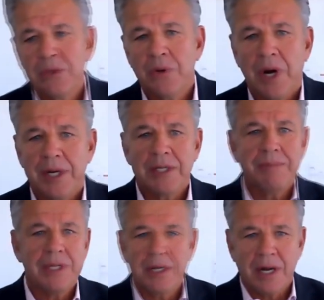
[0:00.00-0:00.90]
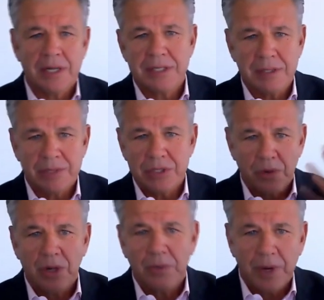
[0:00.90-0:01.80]
200 million customers
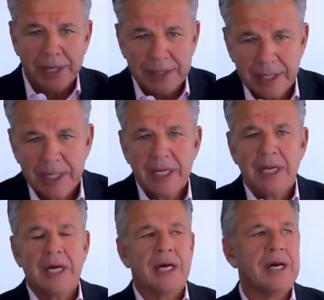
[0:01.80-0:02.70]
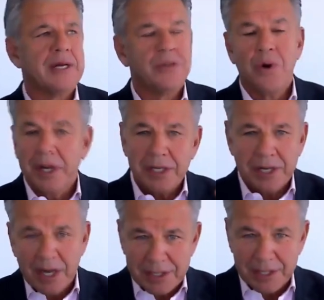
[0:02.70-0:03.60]
worldwide in 200
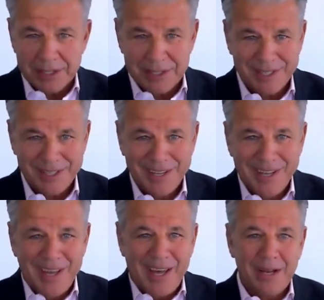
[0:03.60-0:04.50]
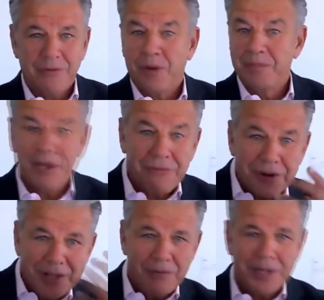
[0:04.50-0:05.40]
countries. And from
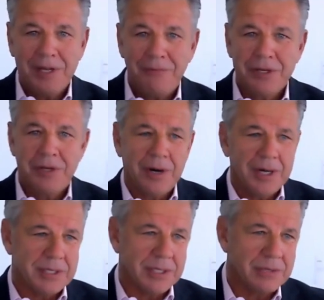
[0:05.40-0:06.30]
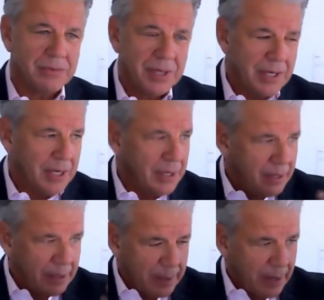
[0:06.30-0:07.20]
different with different currencies, we
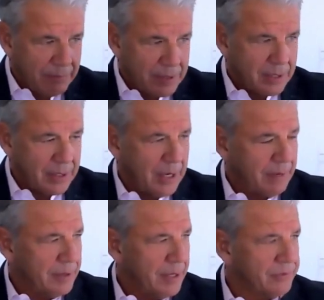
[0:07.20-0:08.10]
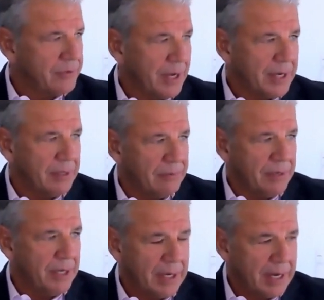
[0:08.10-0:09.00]
in every second
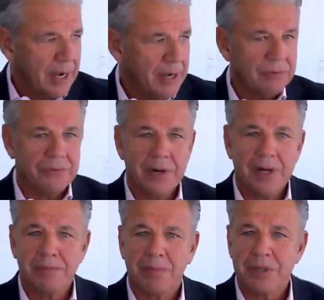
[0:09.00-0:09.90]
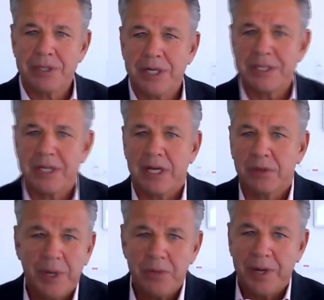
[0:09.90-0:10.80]
we kind of process
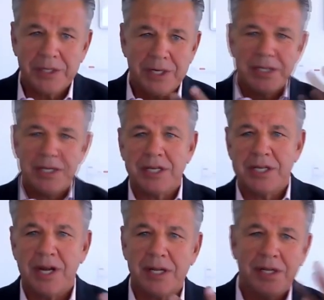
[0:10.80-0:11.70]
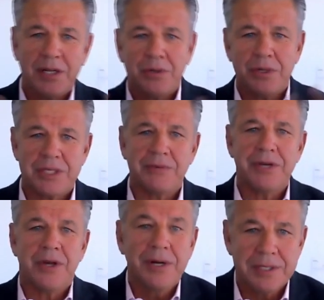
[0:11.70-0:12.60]
21 transactions,
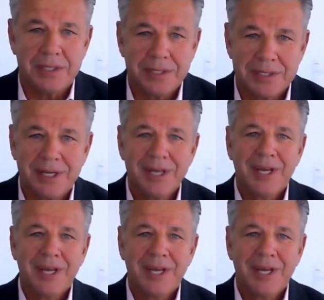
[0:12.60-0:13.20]
137 currencies.